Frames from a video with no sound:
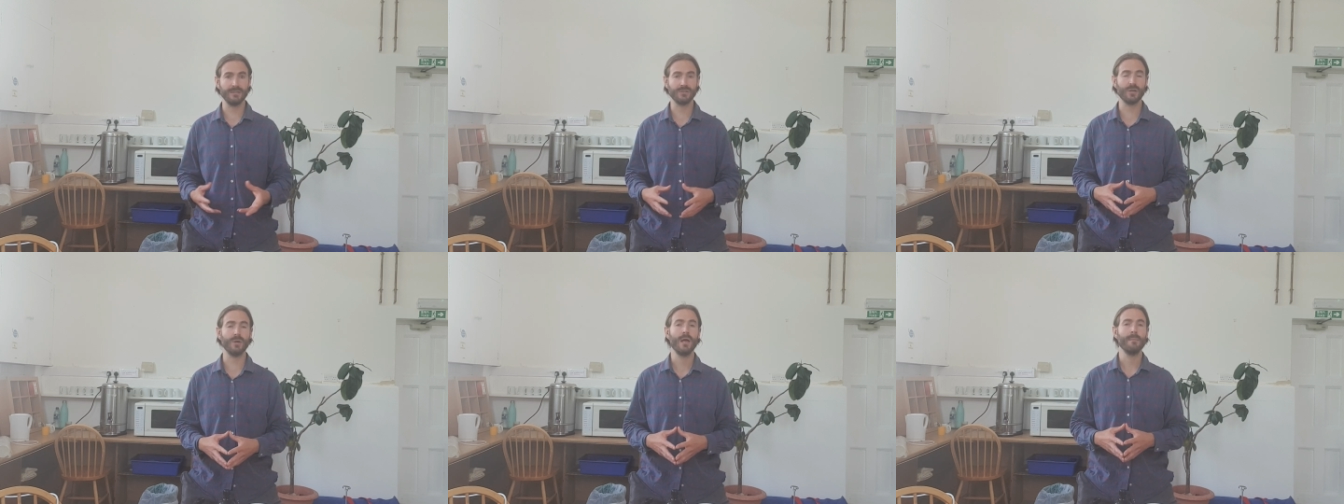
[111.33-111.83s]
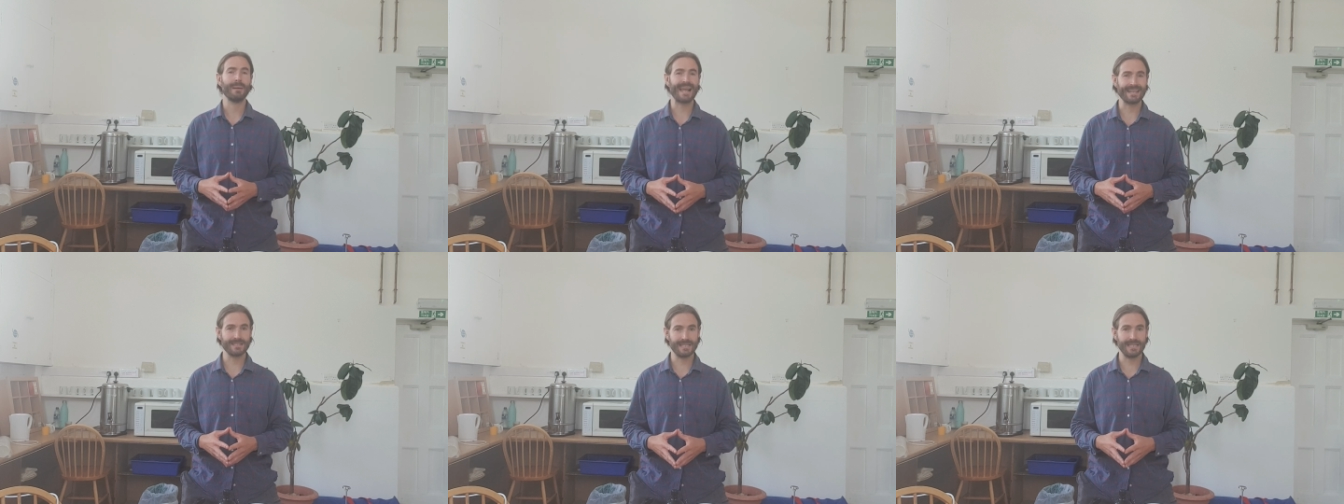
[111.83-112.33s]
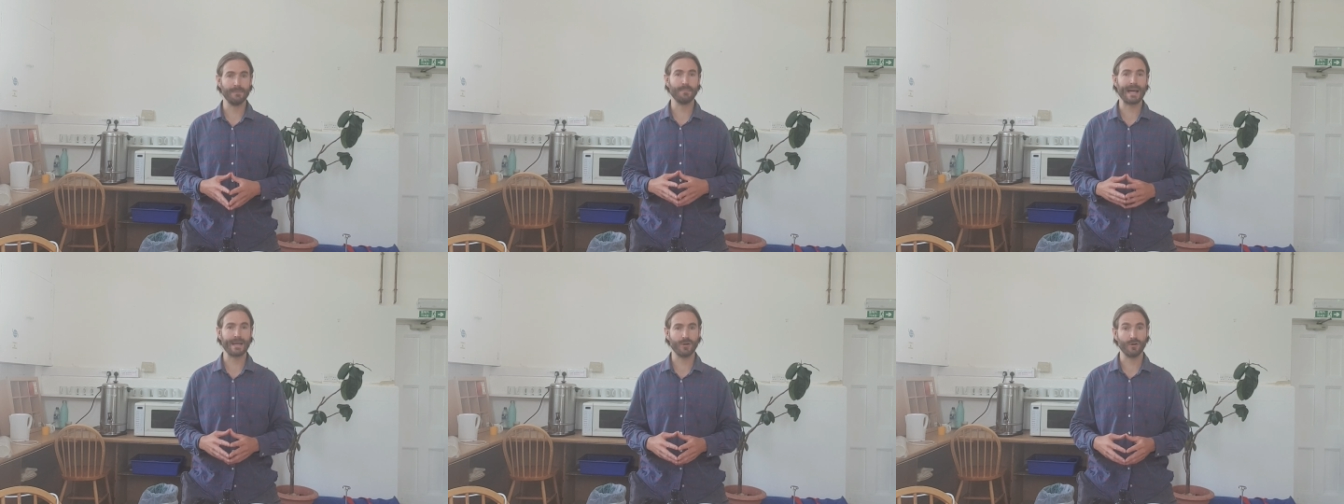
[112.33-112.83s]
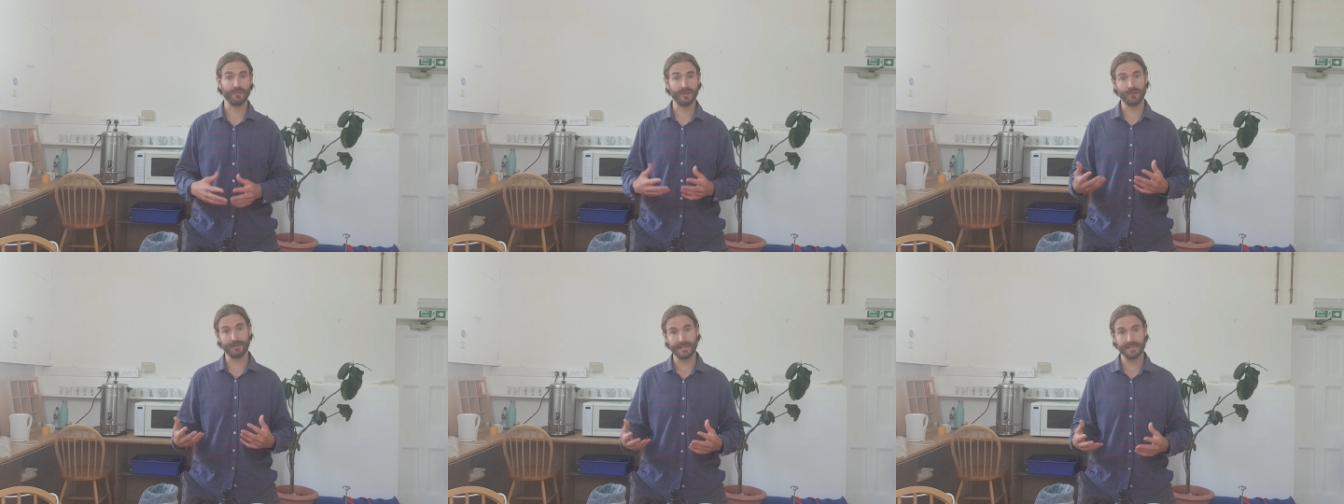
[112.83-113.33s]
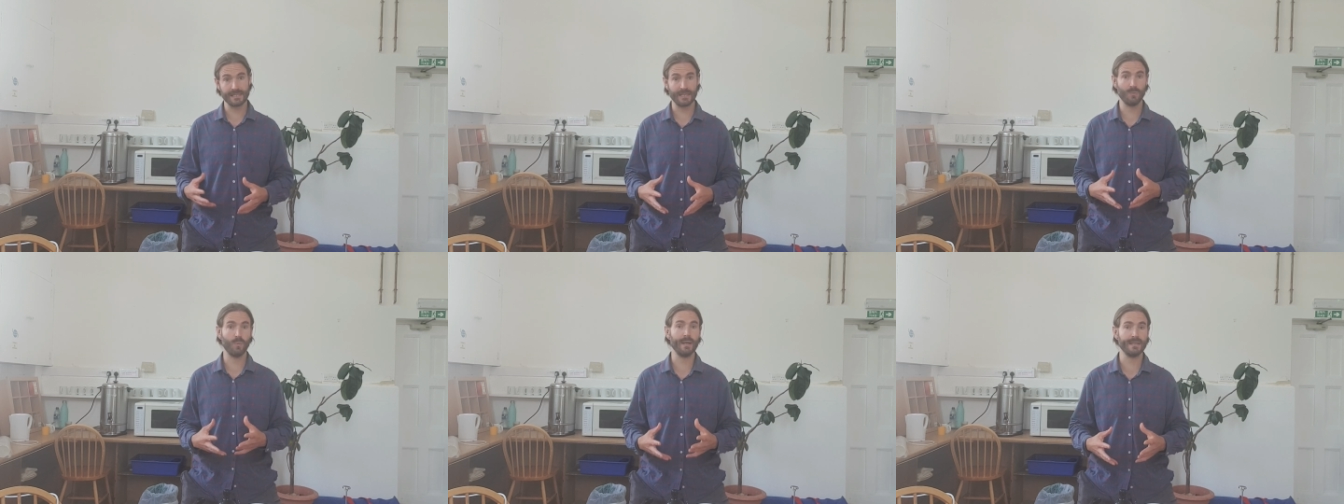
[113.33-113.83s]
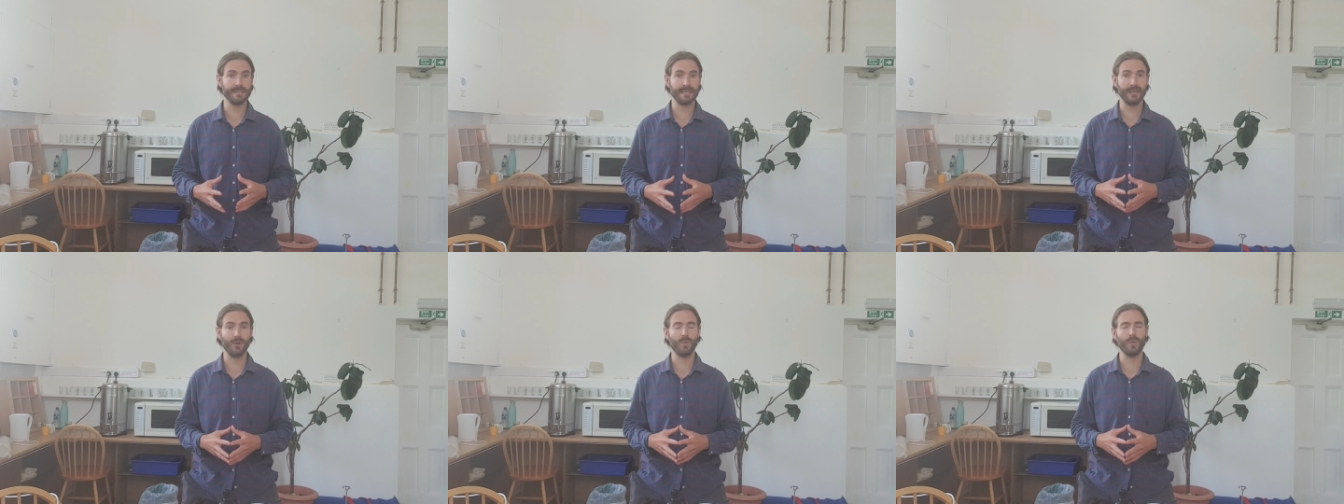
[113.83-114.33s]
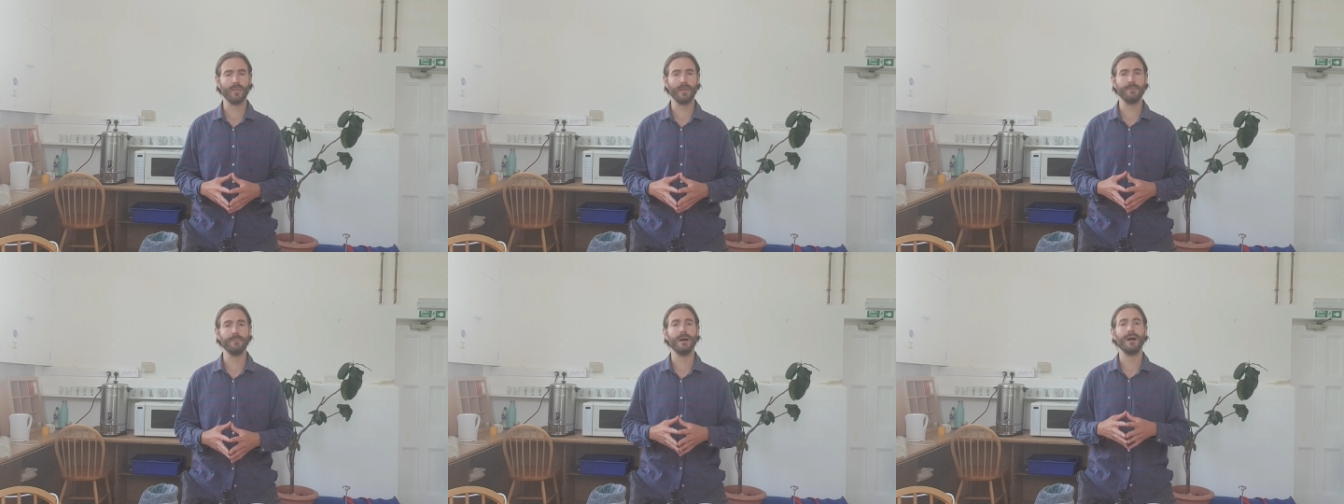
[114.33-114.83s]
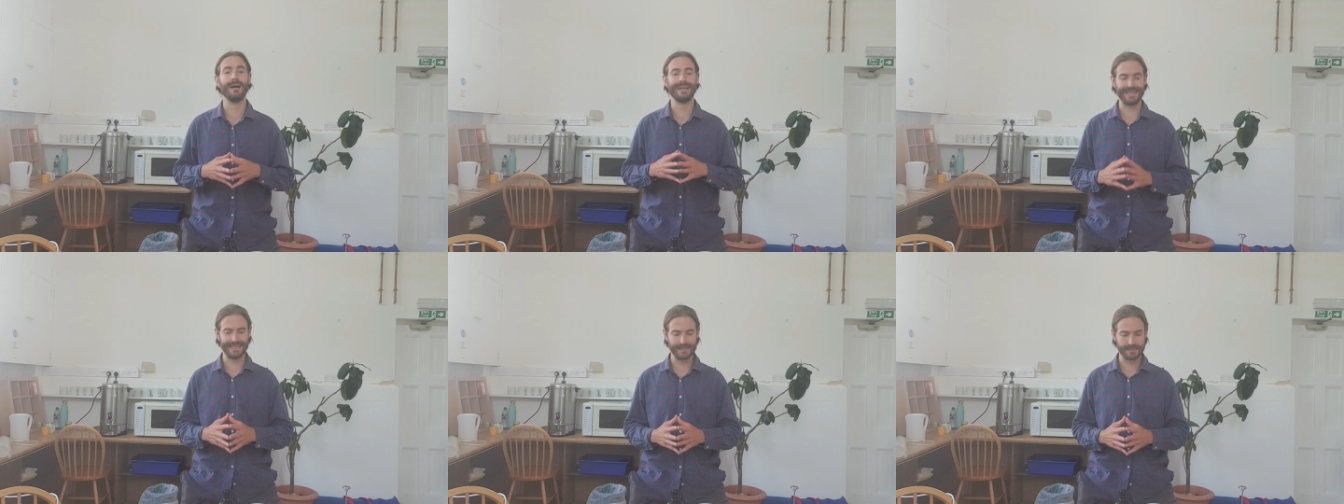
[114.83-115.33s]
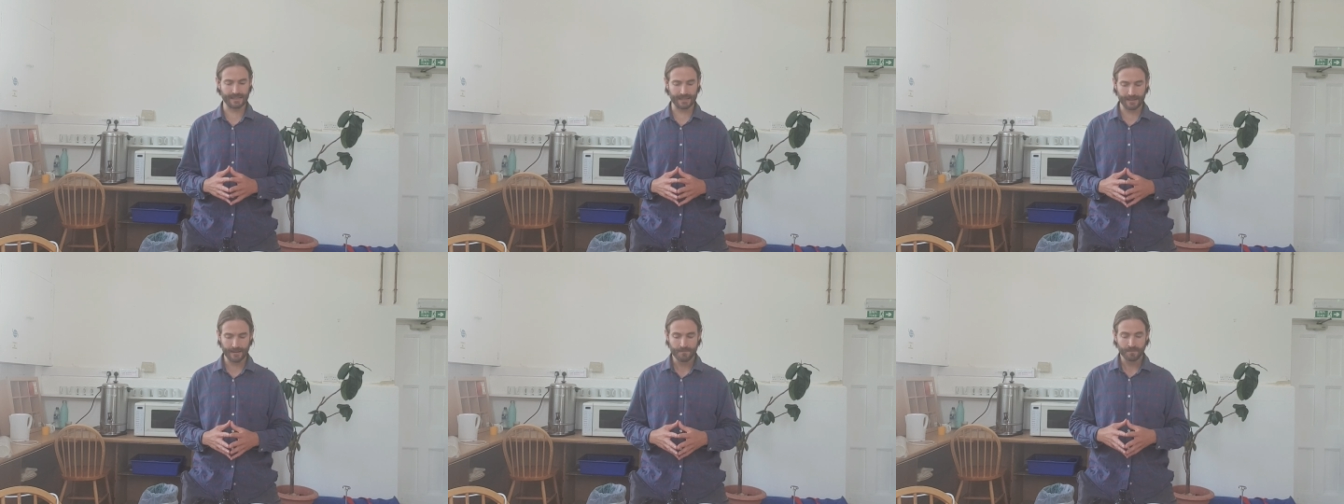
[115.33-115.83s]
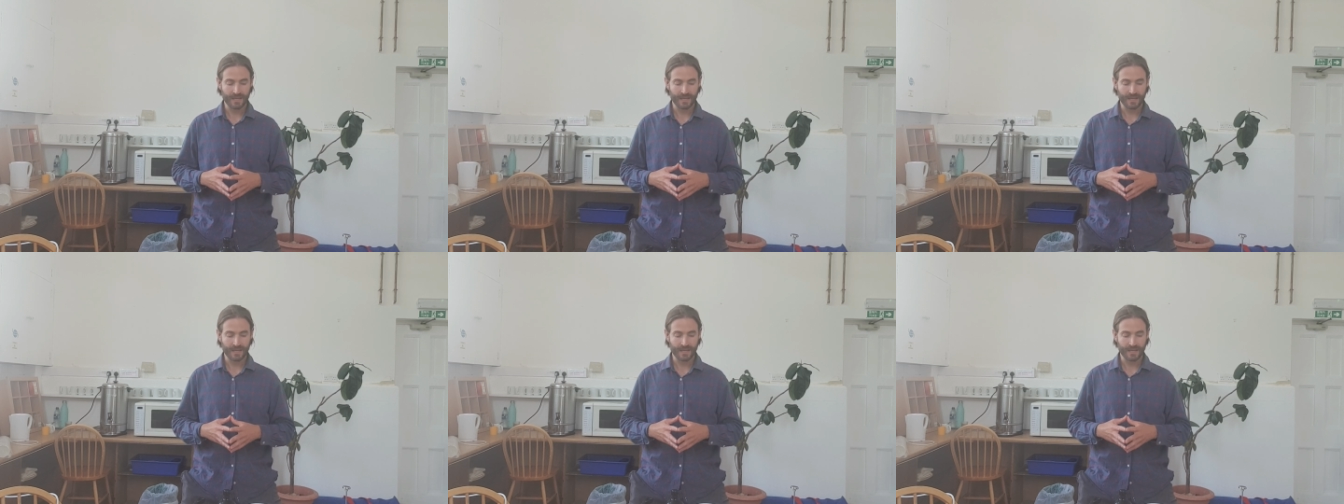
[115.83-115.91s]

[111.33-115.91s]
So black tea, black coffee, green tea, white tea, all of them are easy.